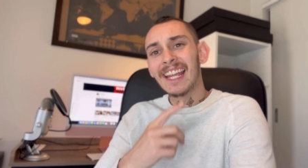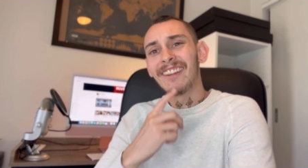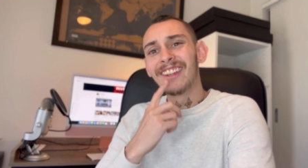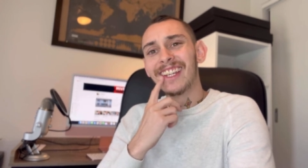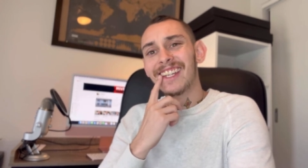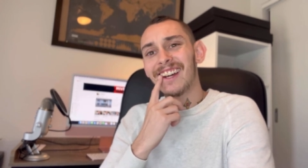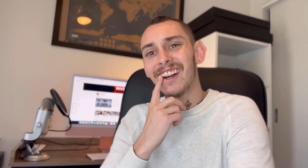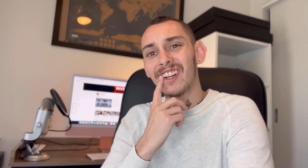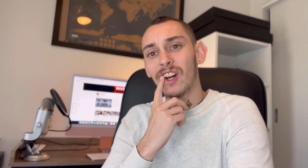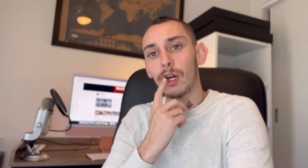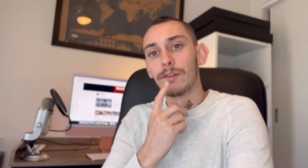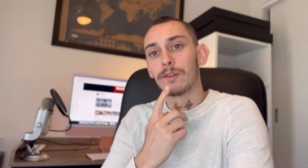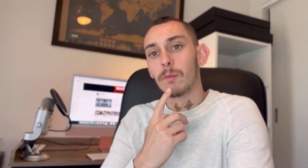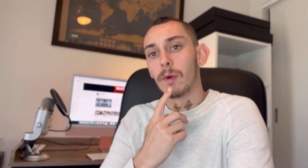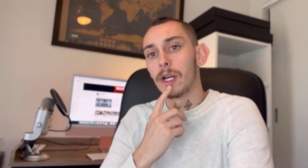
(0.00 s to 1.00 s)
you don't know,
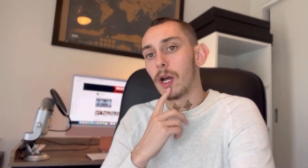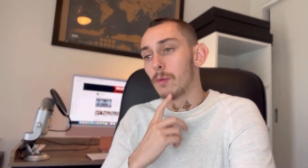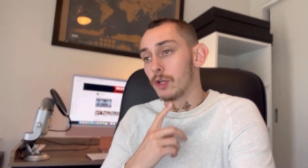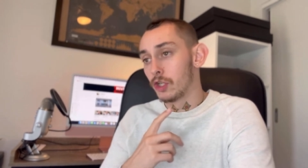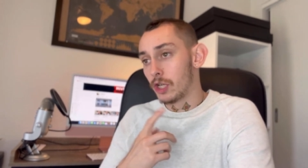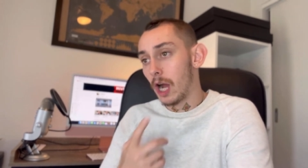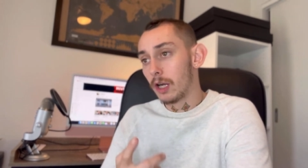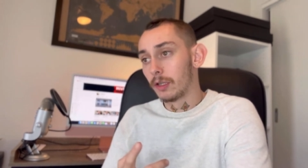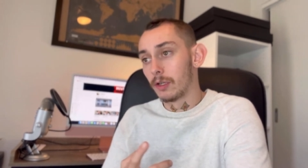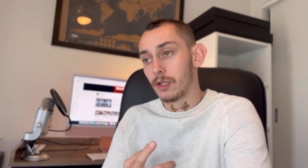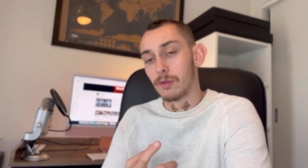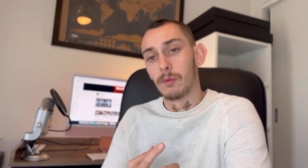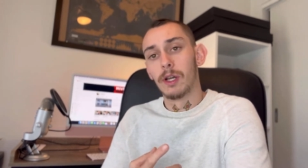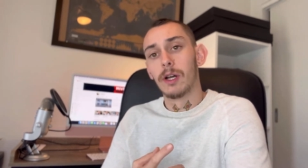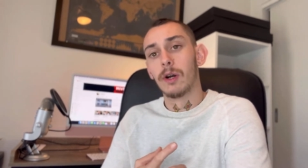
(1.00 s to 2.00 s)
from when I was younger as
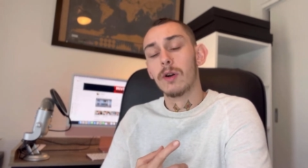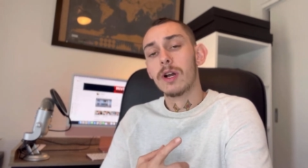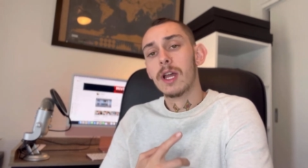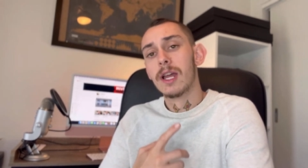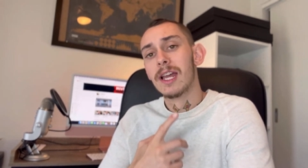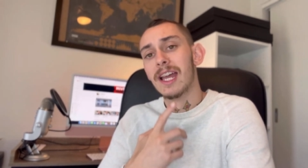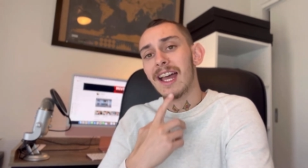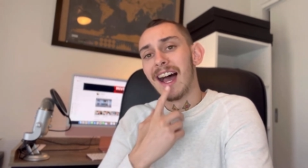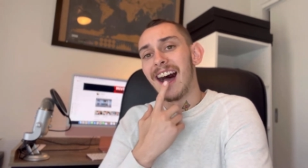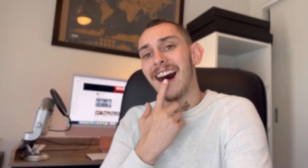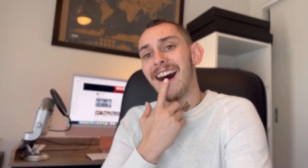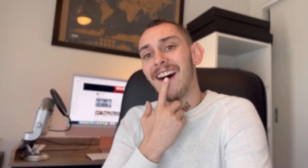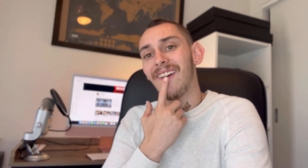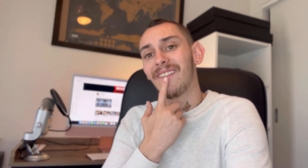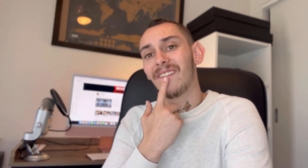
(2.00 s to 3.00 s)
well,
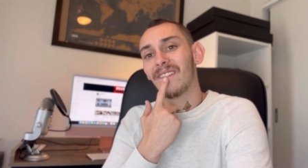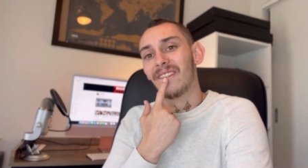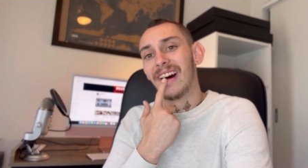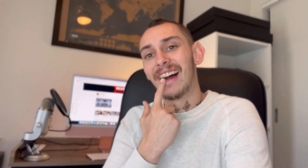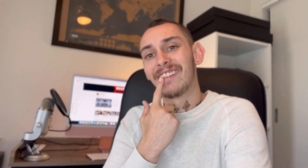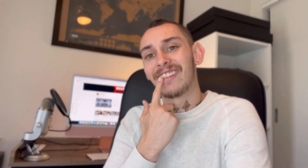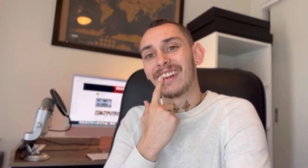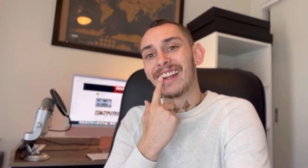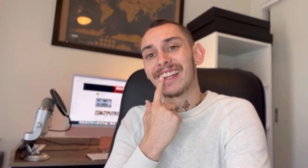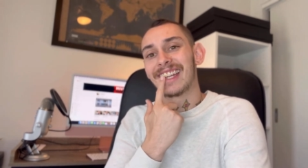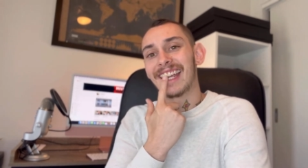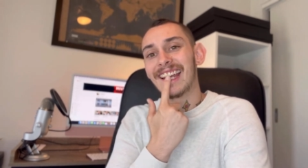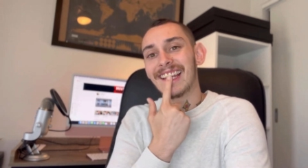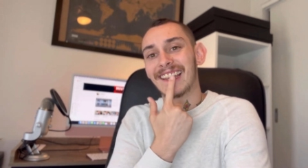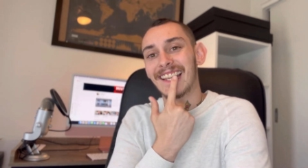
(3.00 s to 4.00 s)
my front
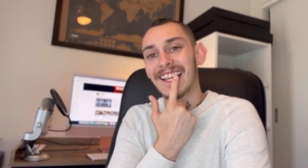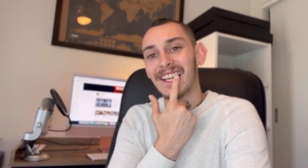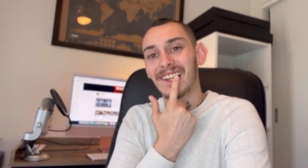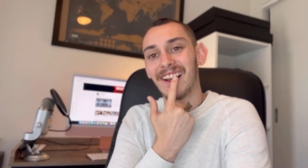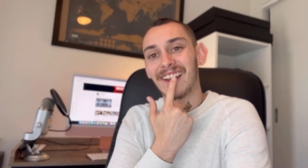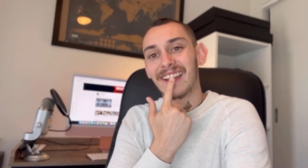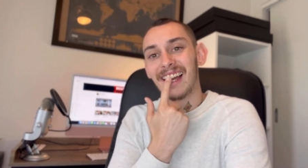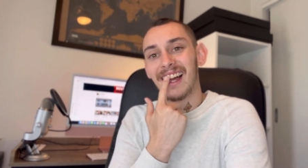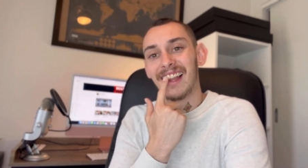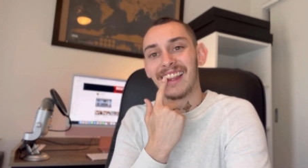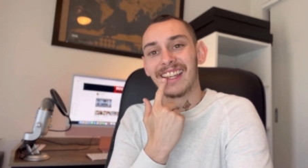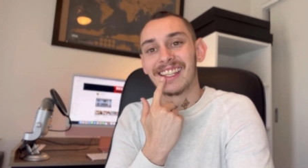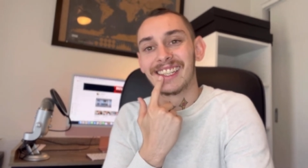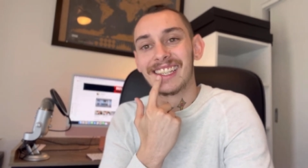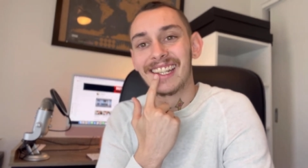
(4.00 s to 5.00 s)
teeth, these ones are,
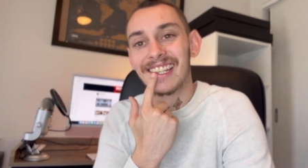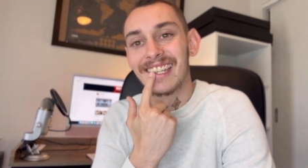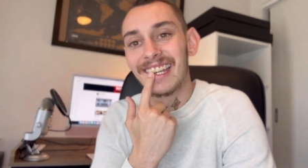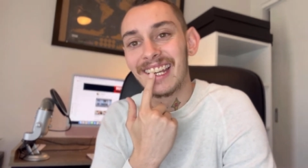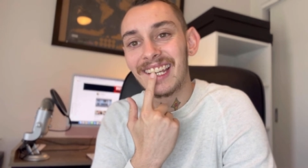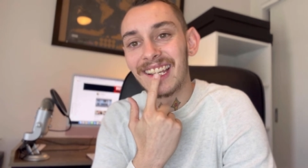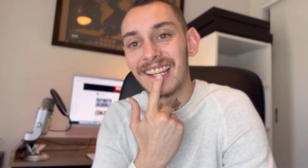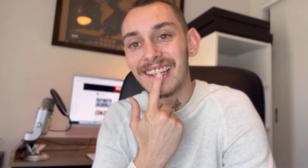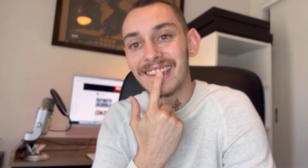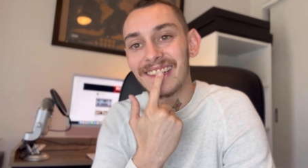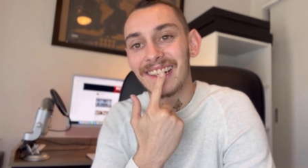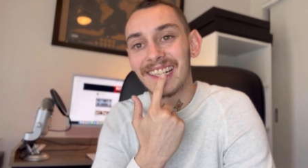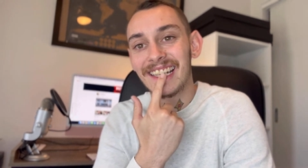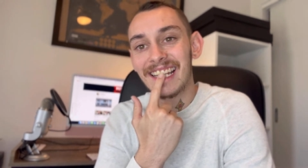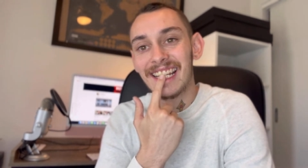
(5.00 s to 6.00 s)
you can see this one's
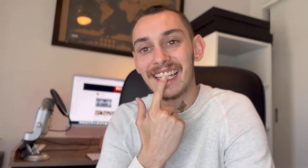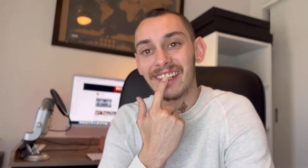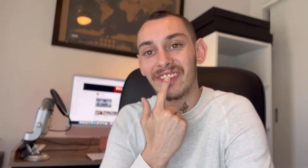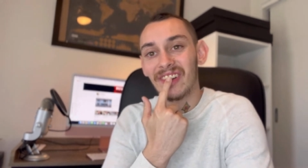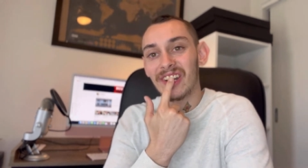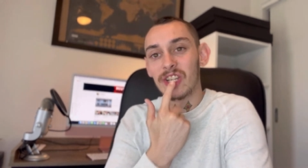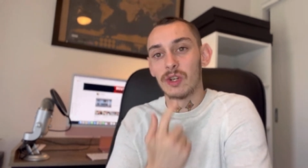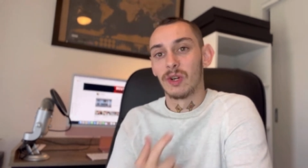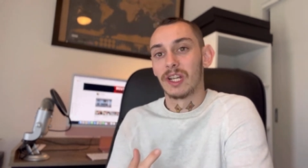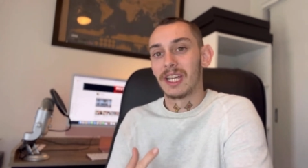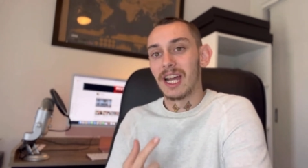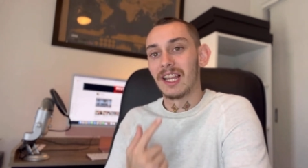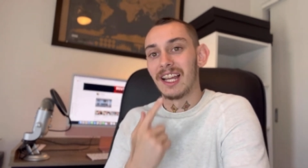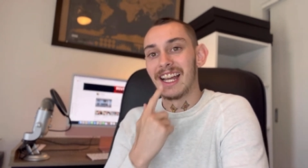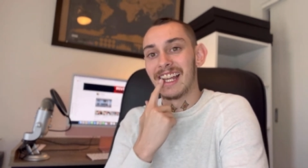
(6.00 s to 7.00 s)
already a different sort of
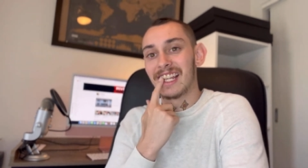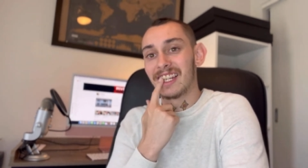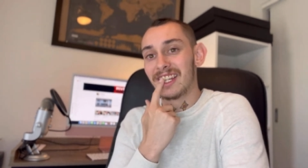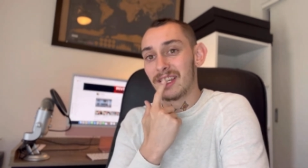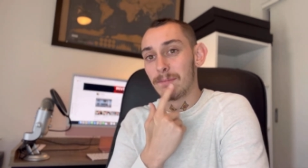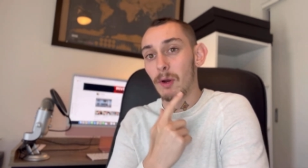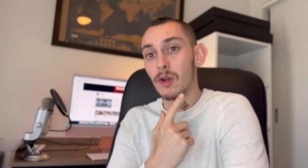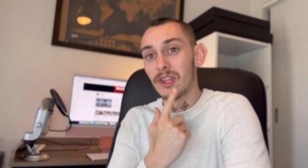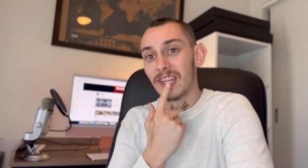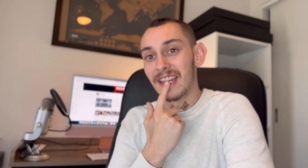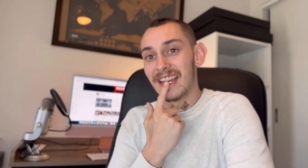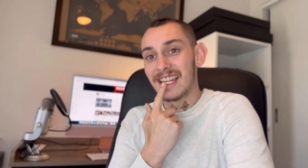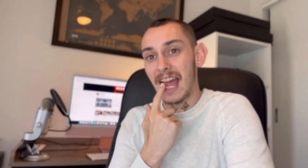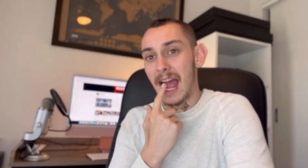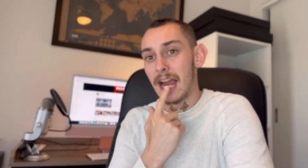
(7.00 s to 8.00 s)
color. It's because both of
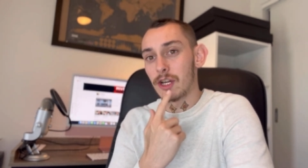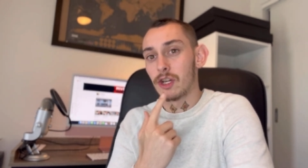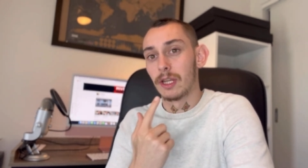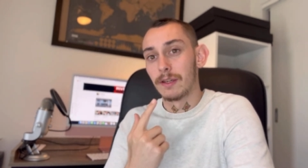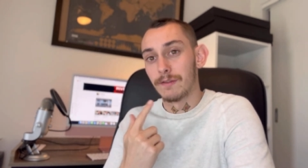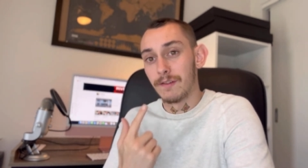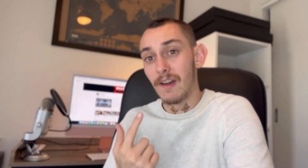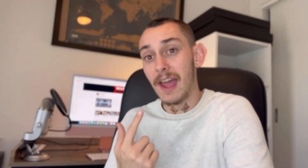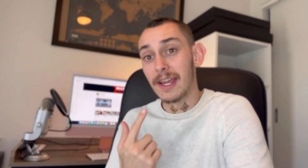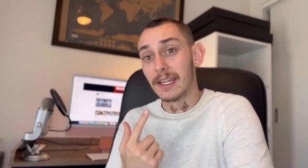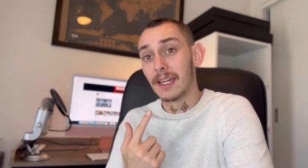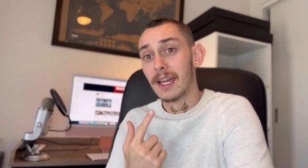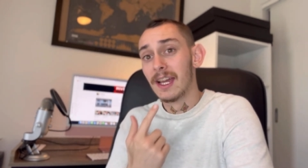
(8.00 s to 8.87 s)
these are actually fake.